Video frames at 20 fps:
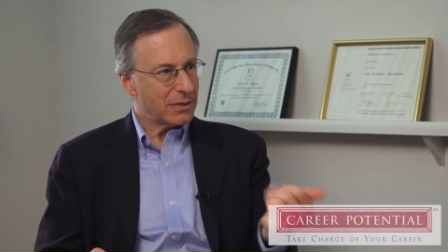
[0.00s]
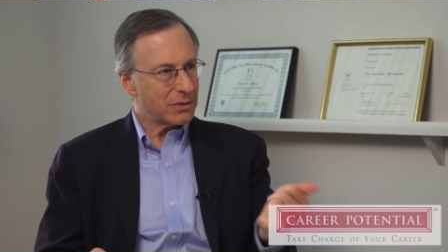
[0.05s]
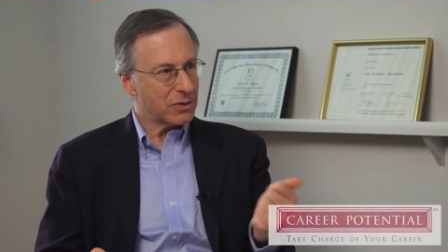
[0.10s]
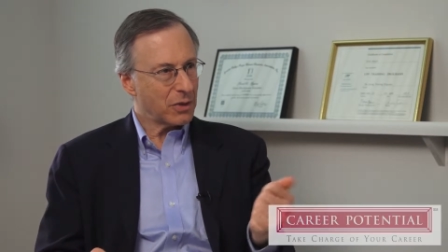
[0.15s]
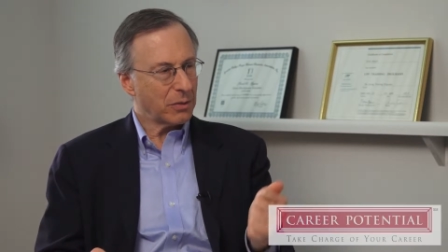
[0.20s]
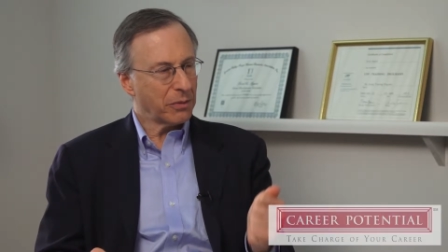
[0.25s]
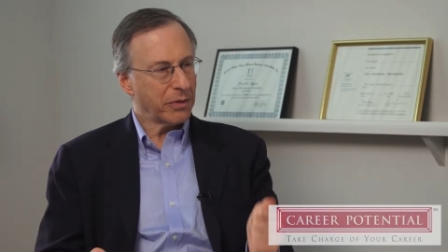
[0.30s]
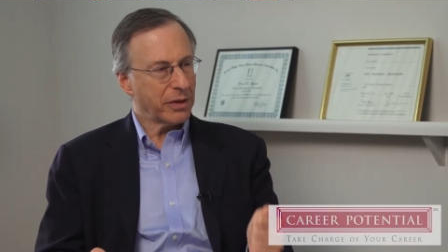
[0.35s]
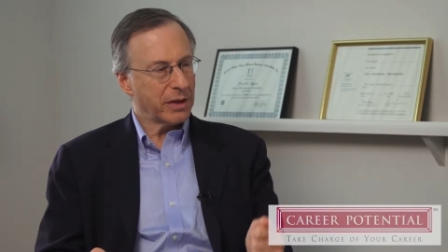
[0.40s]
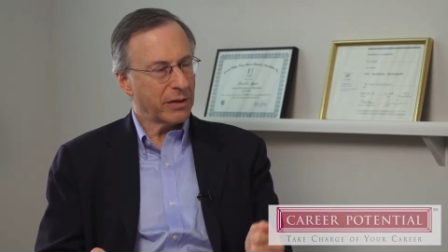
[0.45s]

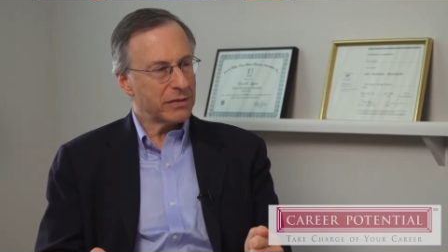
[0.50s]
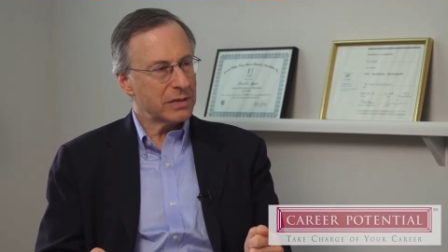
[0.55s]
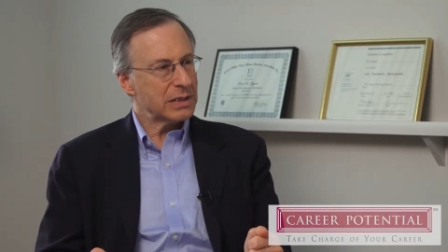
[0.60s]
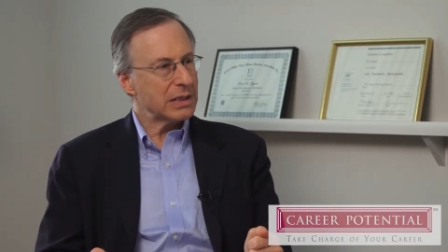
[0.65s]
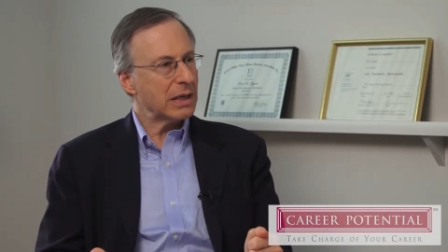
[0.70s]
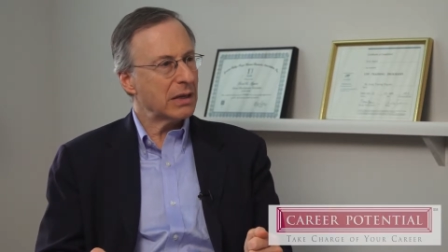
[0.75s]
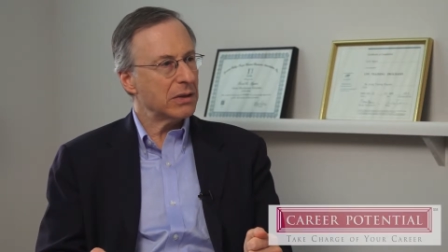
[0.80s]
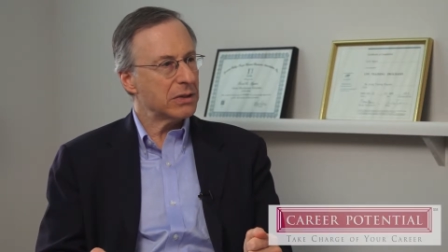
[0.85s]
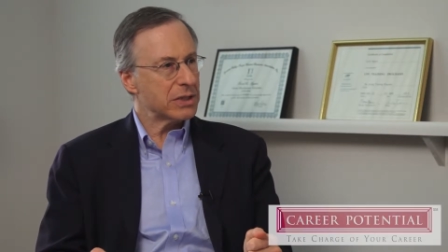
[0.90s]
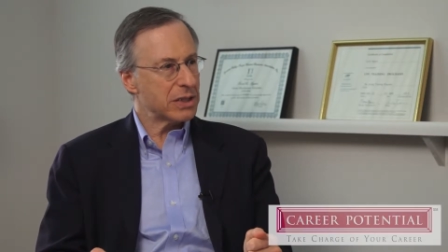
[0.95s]
Don't think of
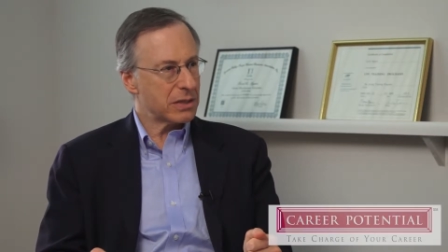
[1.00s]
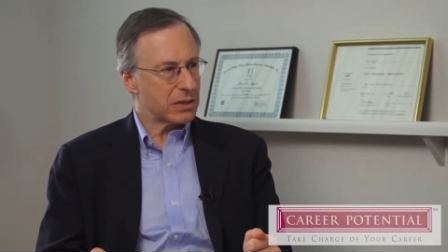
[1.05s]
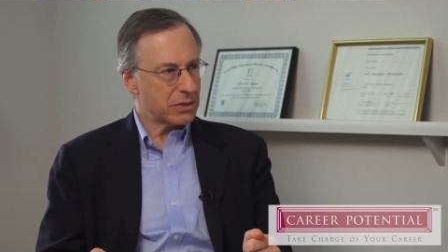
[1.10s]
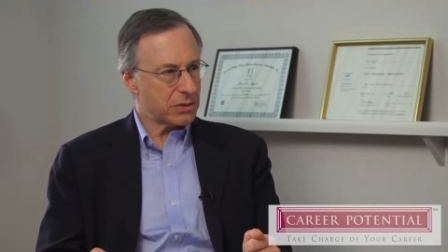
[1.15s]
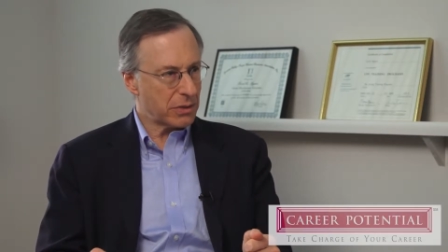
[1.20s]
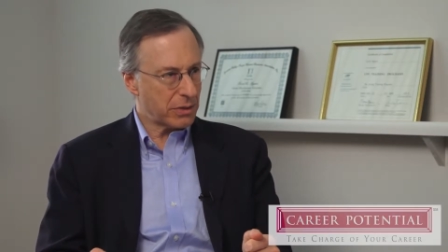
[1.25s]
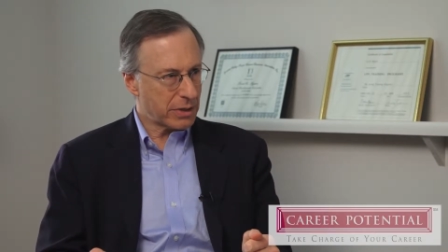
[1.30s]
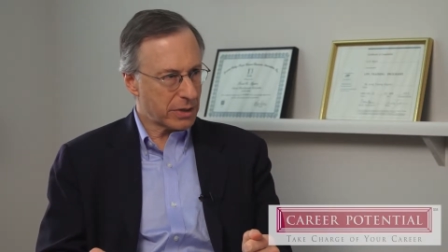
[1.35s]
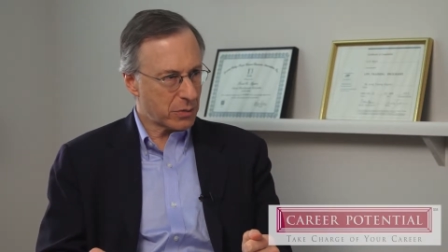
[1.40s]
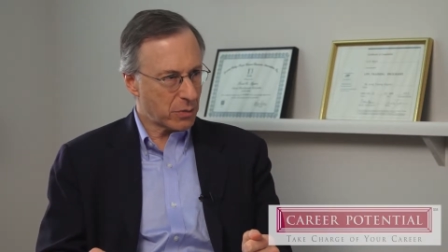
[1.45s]
sales as a
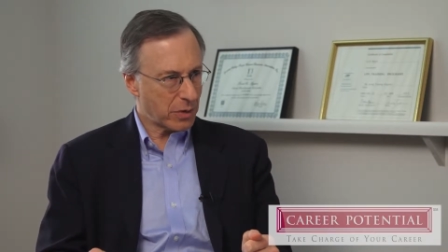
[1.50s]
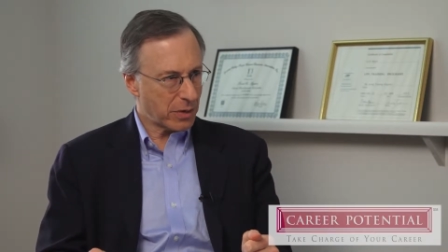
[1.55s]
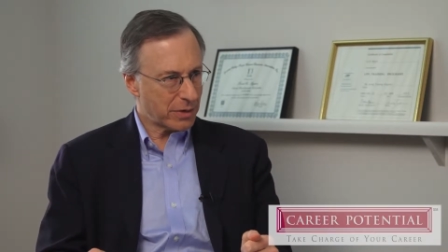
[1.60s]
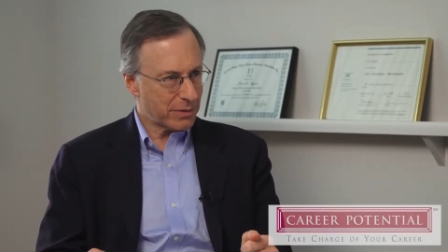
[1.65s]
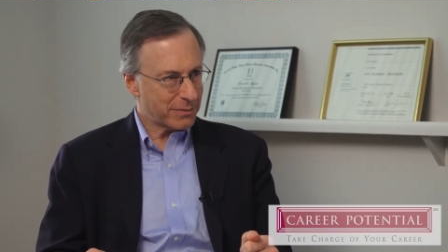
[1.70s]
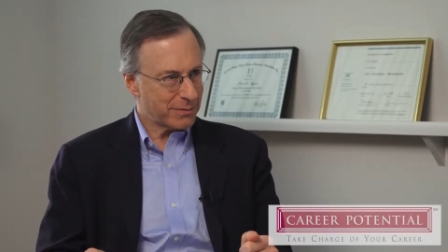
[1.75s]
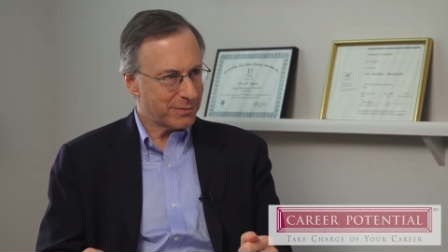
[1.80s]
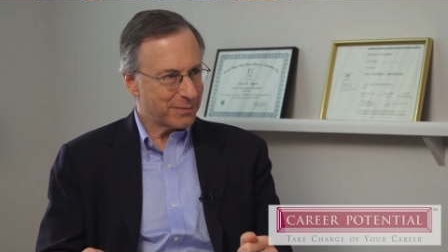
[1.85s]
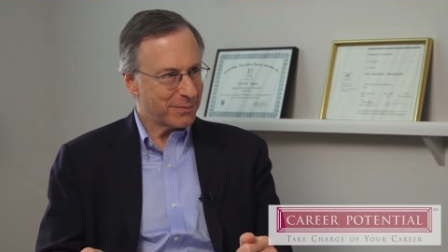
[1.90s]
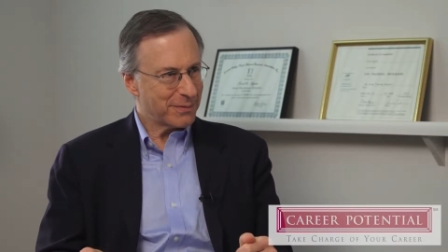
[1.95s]
dirty word.